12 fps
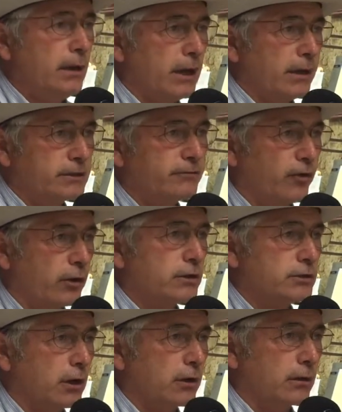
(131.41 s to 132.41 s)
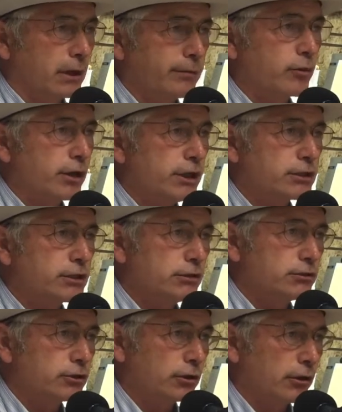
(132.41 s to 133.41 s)
as far as our liberty is
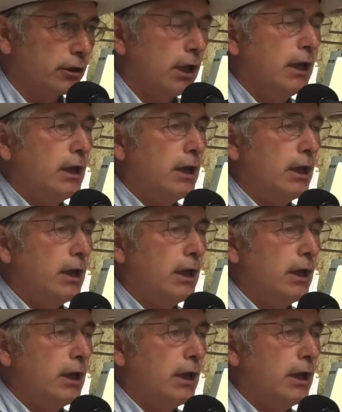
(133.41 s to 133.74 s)
concerned.